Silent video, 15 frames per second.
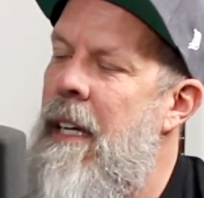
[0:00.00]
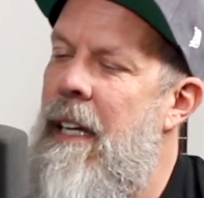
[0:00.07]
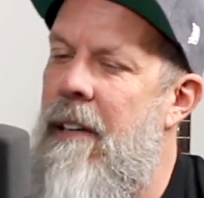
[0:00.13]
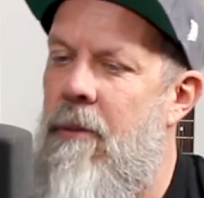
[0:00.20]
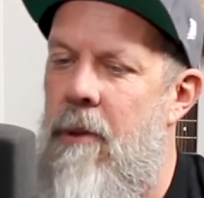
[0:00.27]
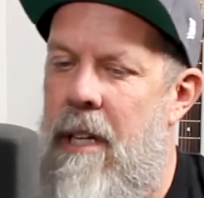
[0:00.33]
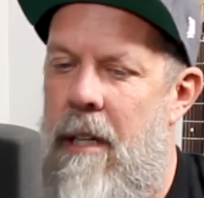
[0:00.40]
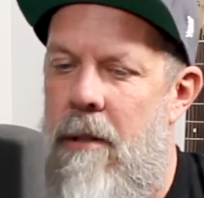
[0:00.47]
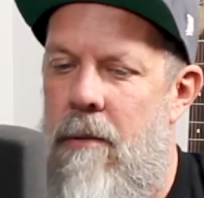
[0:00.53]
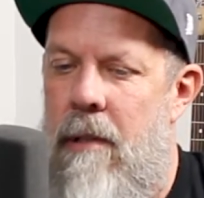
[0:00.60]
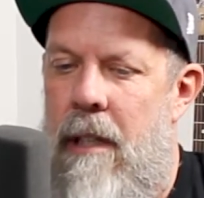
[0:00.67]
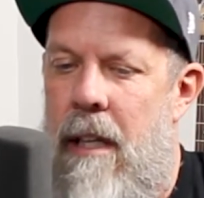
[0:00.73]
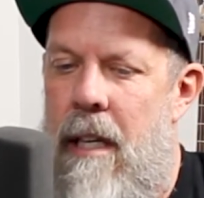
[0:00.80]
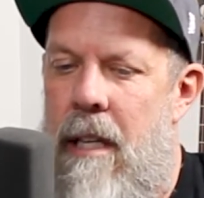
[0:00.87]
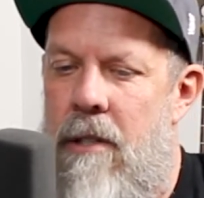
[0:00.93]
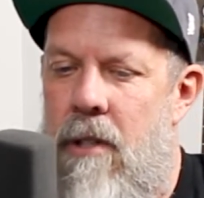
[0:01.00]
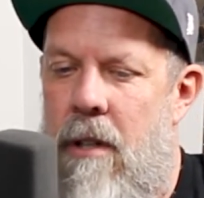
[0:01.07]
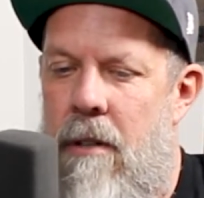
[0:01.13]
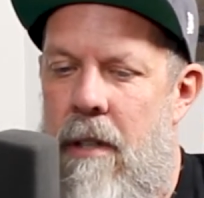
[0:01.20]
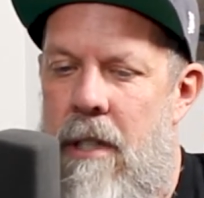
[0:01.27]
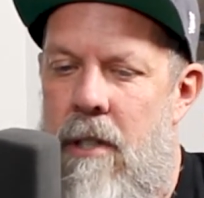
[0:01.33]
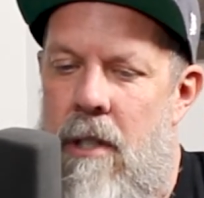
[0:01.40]
If we could really, as
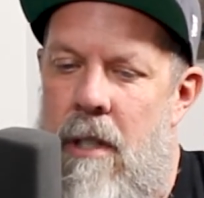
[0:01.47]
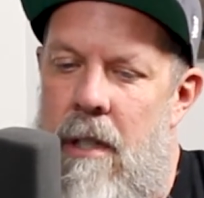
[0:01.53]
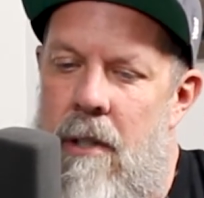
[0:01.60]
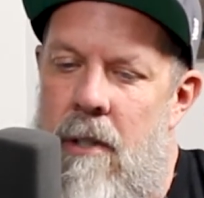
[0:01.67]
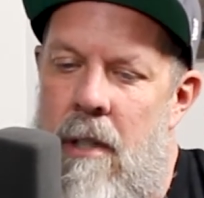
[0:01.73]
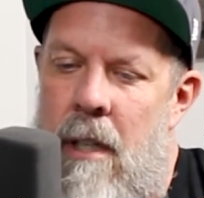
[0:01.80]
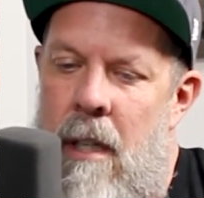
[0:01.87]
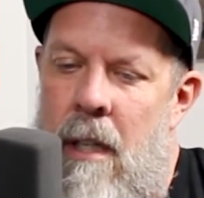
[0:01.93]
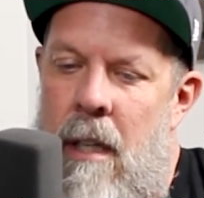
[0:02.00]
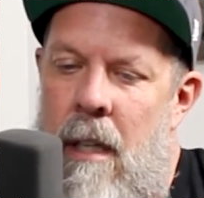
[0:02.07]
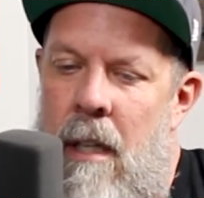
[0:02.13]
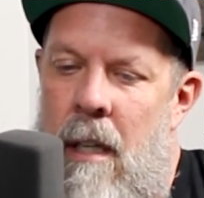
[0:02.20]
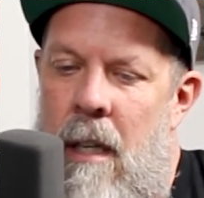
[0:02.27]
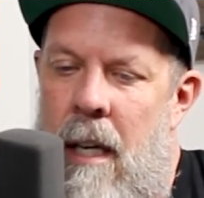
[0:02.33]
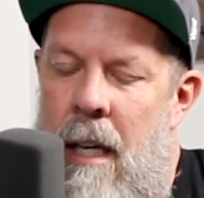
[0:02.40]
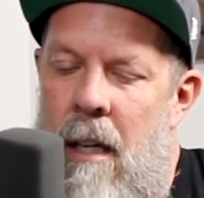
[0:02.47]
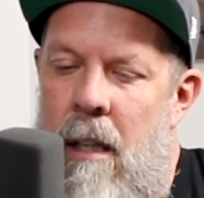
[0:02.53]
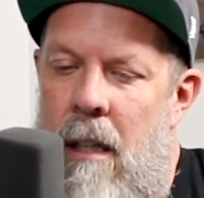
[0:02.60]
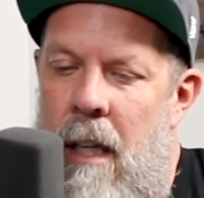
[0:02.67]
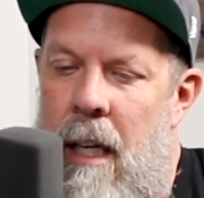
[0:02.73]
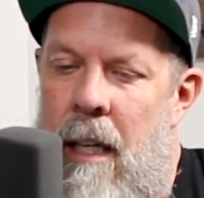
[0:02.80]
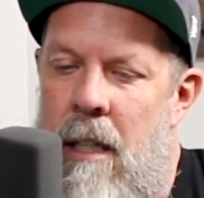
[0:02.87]
Christians,
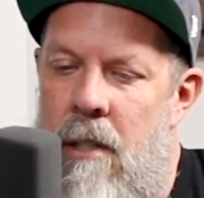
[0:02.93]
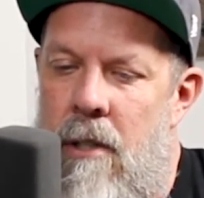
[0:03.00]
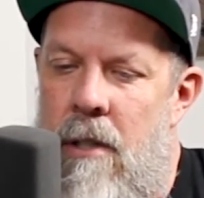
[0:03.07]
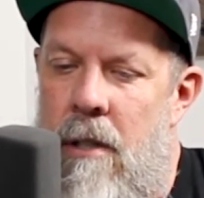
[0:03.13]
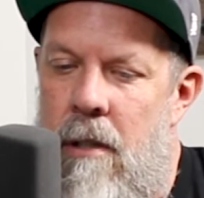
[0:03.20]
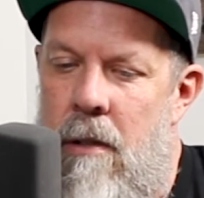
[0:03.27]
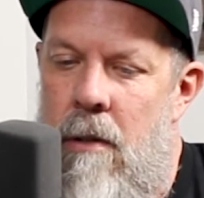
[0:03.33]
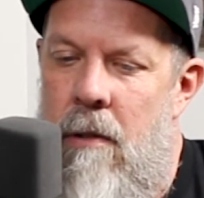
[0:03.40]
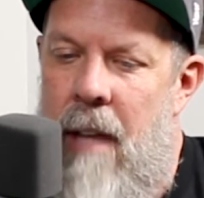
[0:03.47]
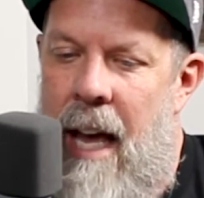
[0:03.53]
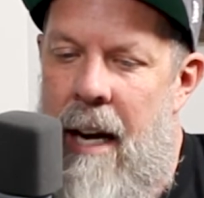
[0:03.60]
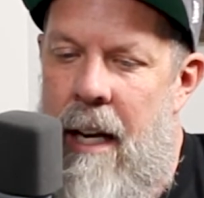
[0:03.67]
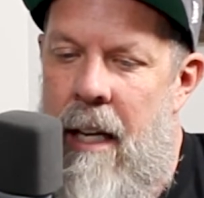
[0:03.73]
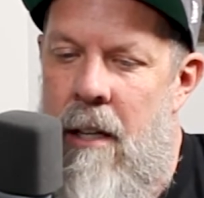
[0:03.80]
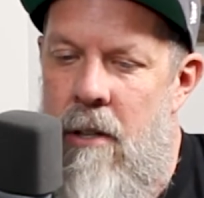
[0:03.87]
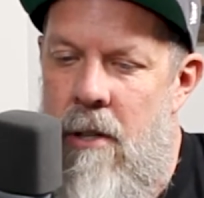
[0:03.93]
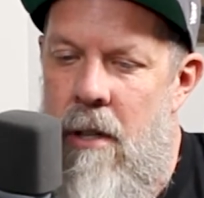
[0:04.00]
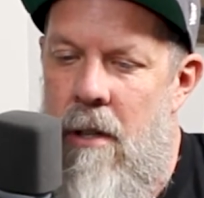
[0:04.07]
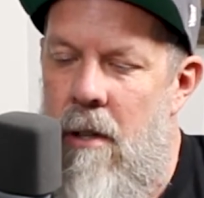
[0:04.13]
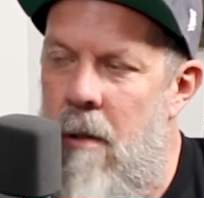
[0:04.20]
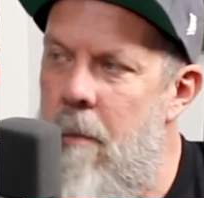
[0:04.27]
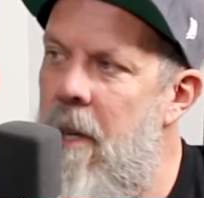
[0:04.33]
nail into that
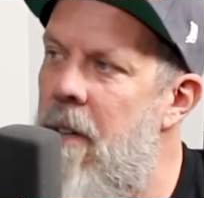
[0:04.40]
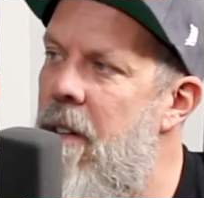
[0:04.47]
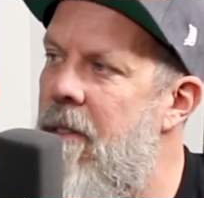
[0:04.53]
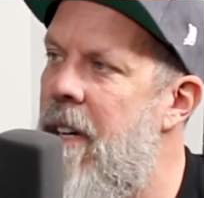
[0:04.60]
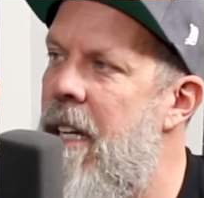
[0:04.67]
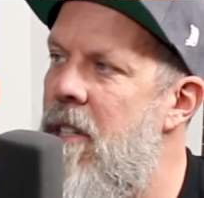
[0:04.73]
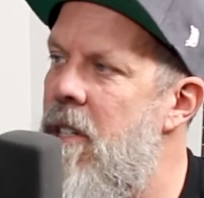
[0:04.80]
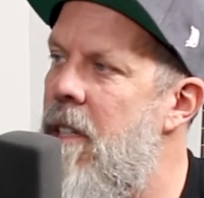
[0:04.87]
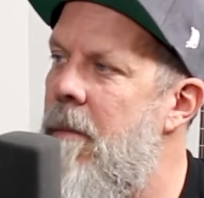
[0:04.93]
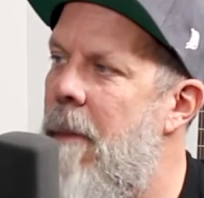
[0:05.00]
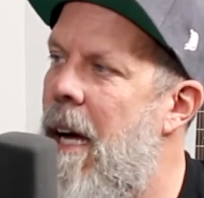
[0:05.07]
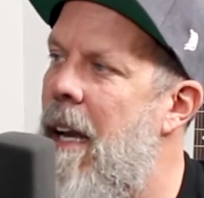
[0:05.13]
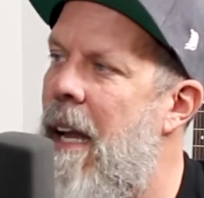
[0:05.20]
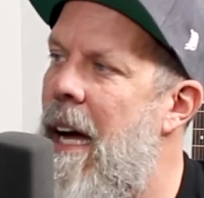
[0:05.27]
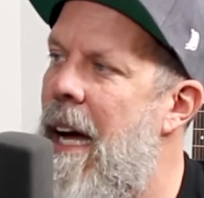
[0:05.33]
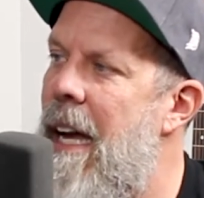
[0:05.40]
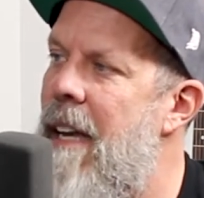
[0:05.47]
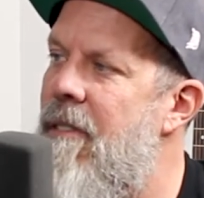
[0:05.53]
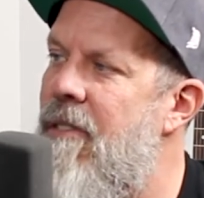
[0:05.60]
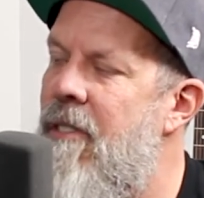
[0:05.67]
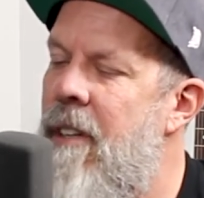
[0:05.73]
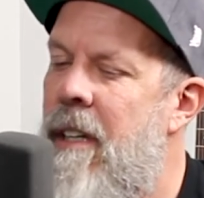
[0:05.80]
internal motivation of my
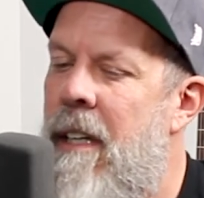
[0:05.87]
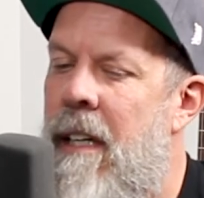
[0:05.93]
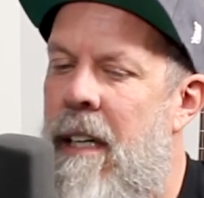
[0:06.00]
life. Yeah.